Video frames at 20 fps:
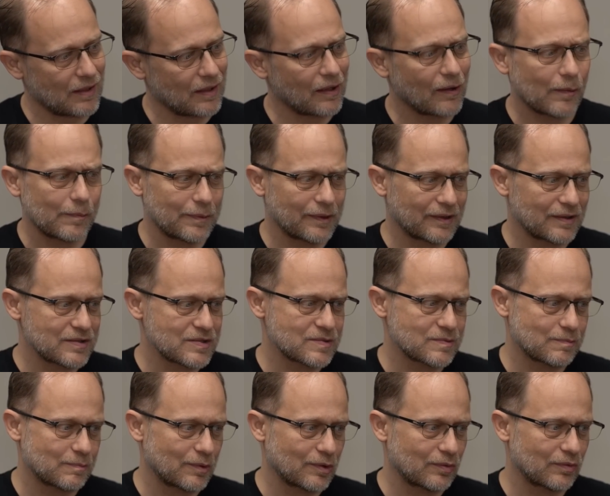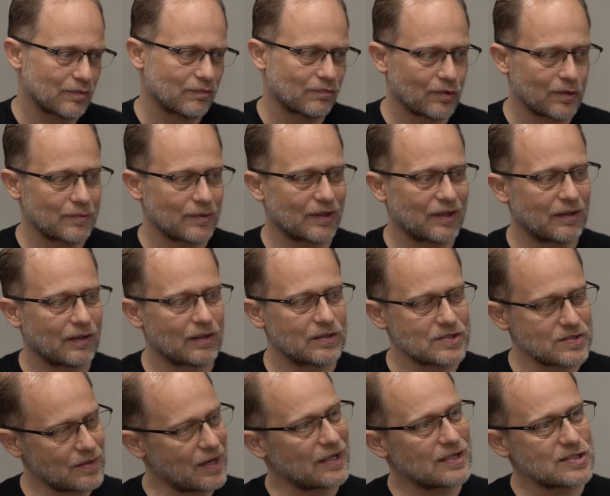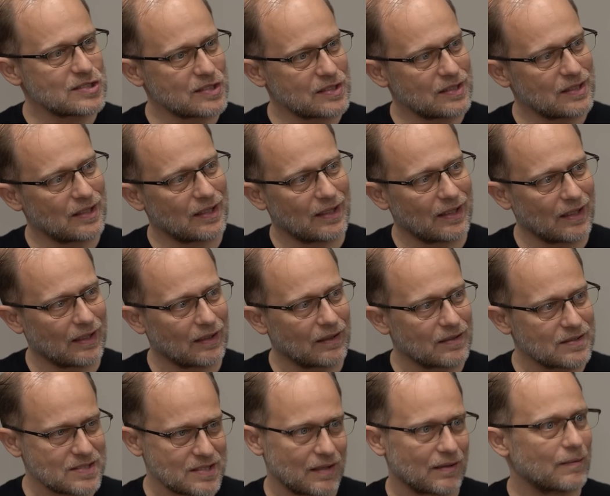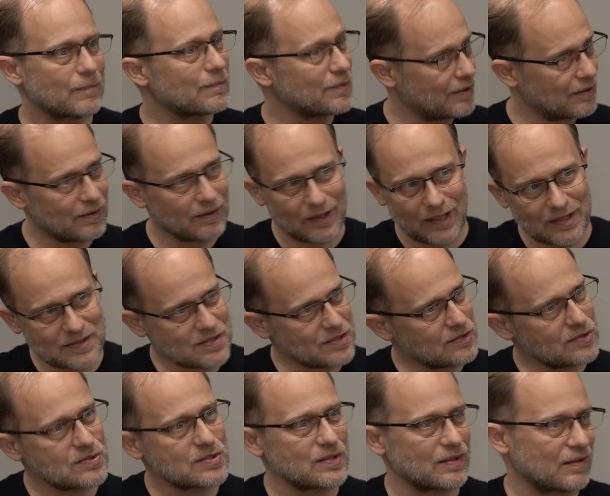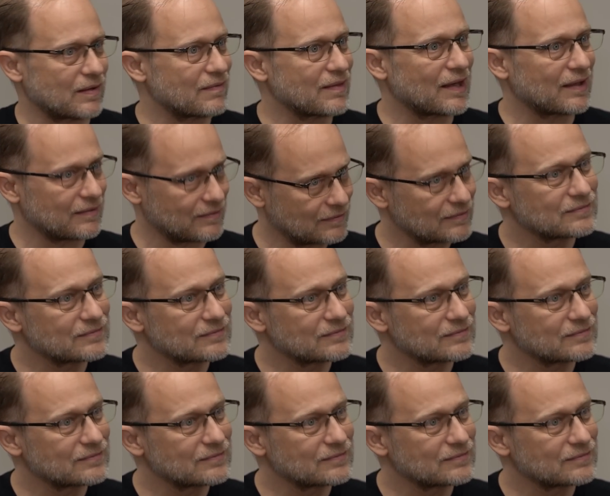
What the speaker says: helping us both formulate our strategy and set up the execution of that.